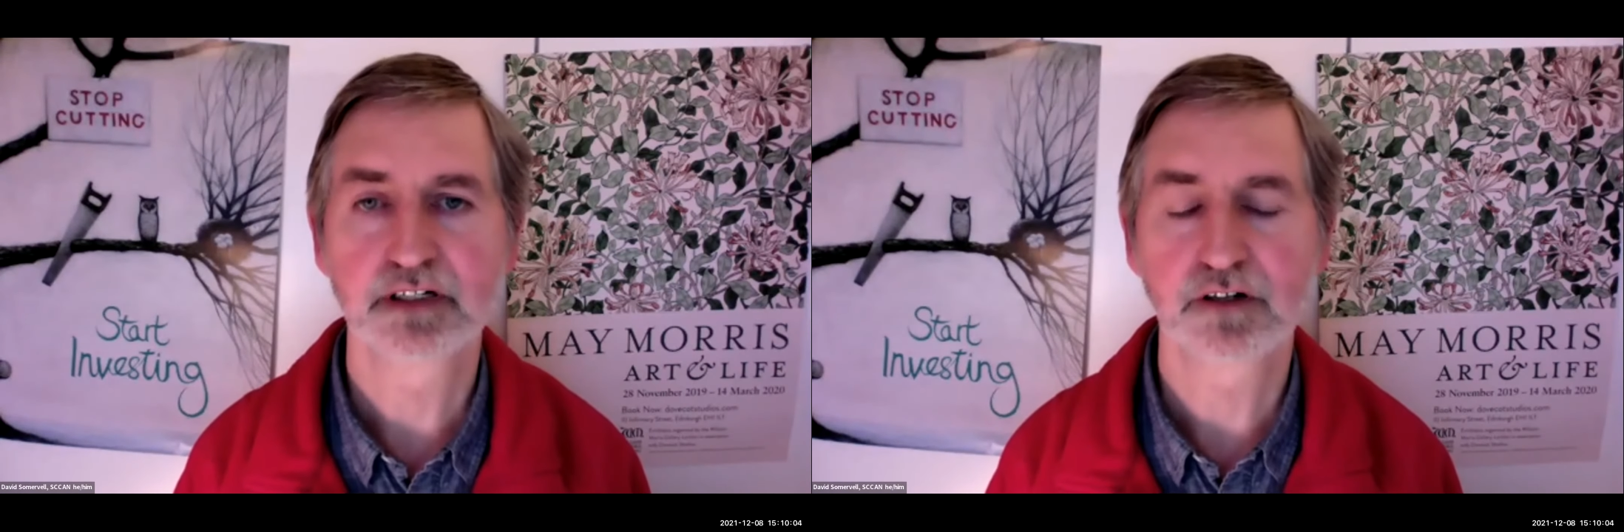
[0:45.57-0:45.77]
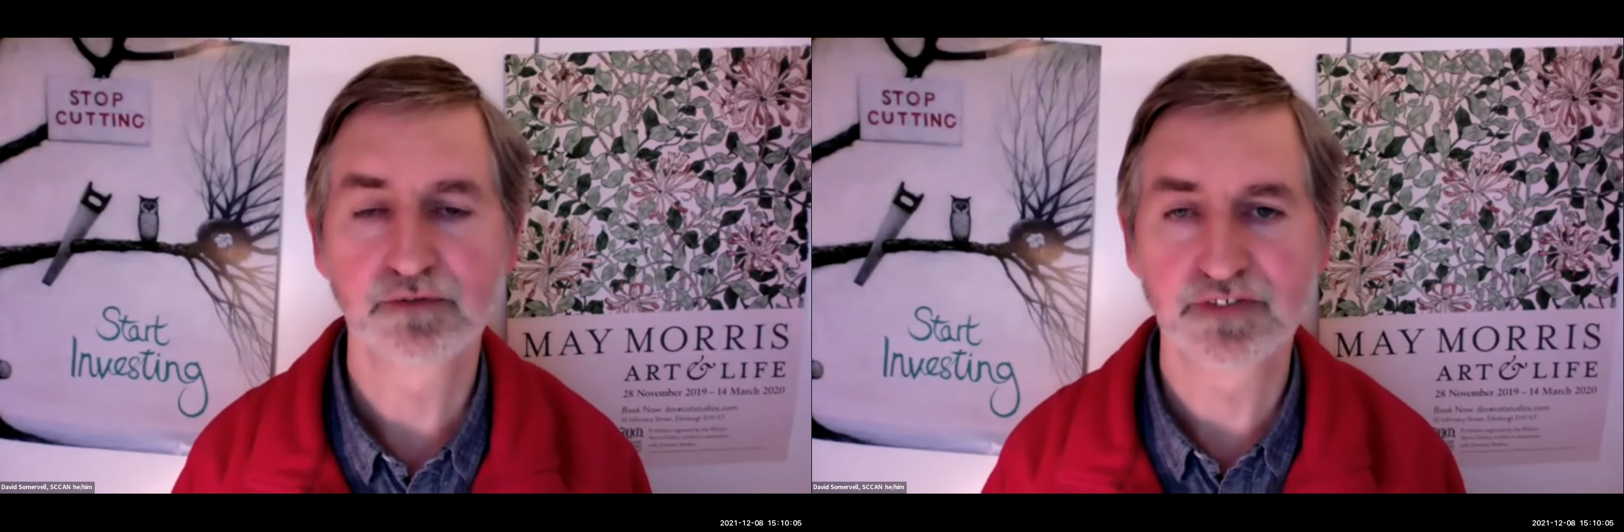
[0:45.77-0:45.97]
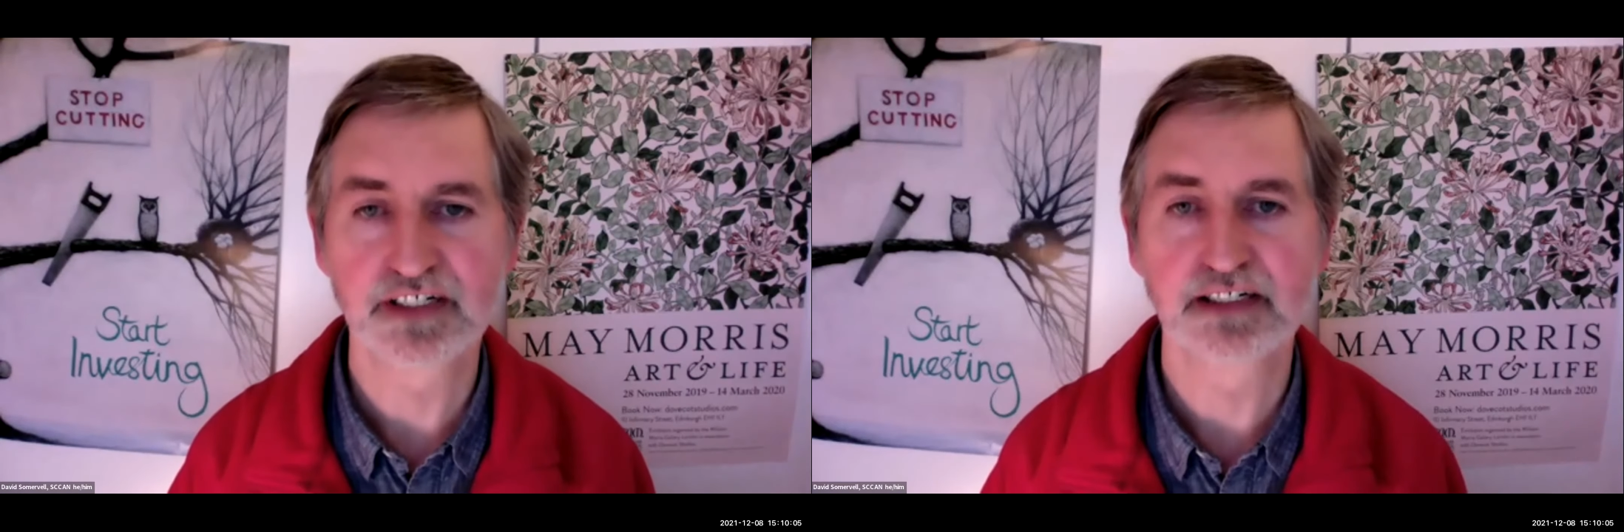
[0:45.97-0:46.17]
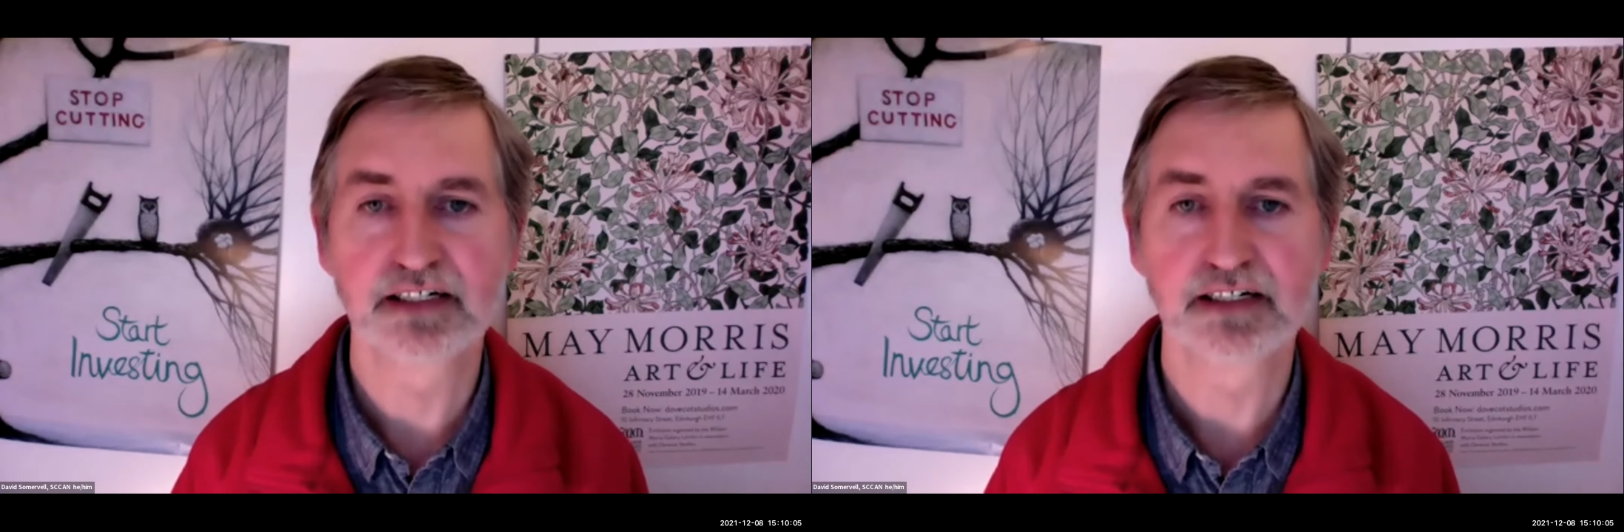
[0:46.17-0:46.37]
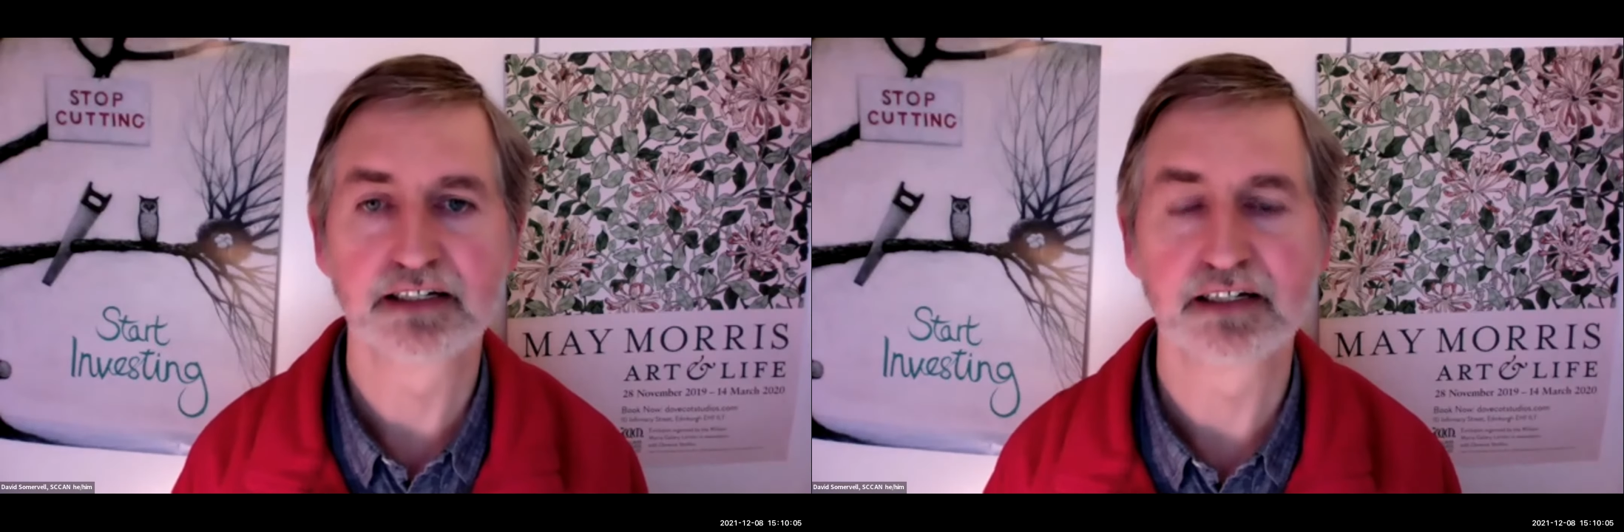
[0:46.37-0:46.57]
confident
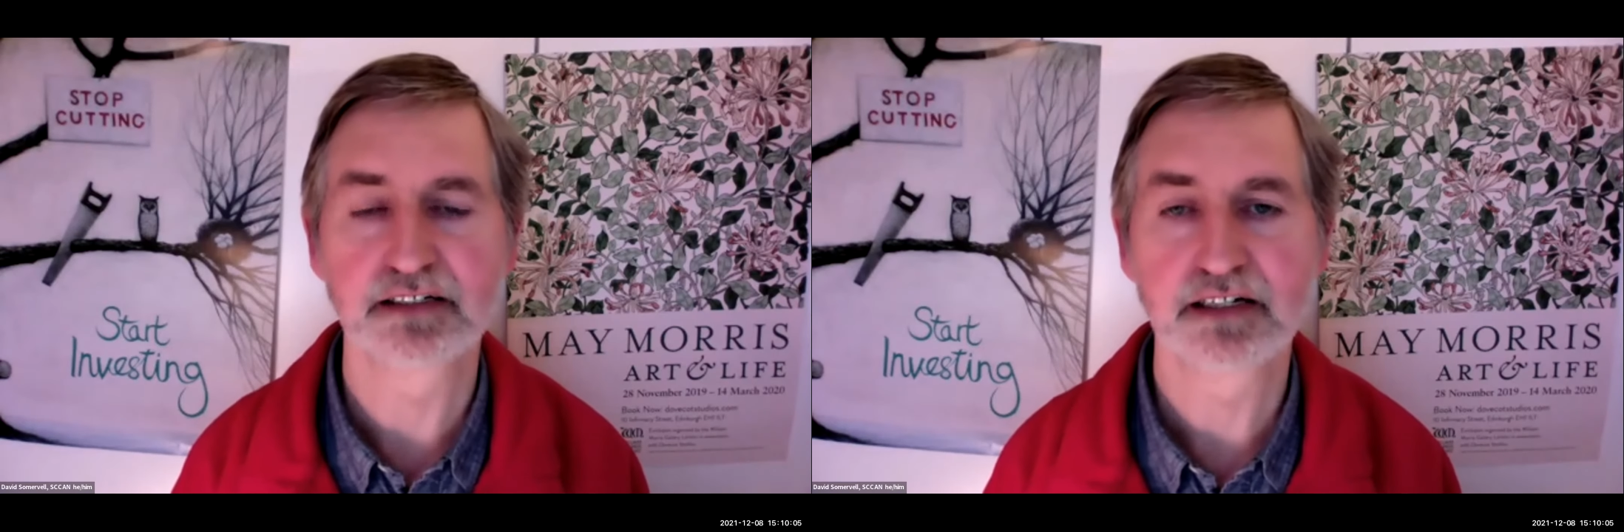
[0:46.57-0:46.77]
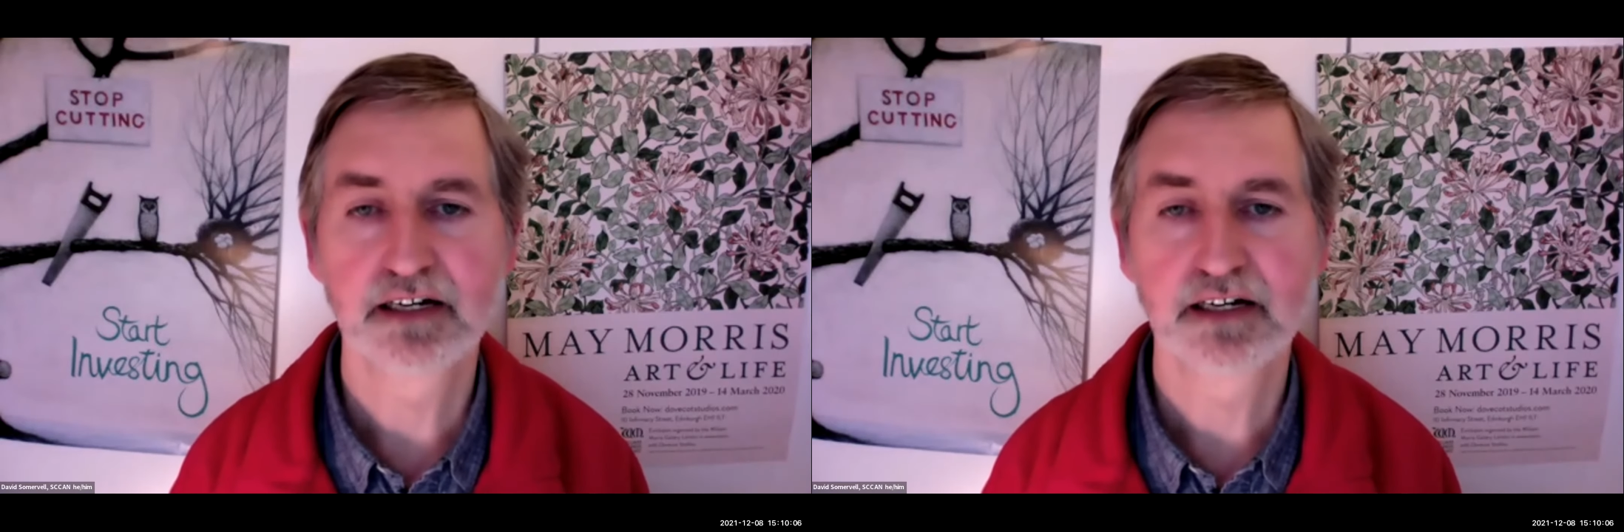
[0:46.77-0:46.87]
that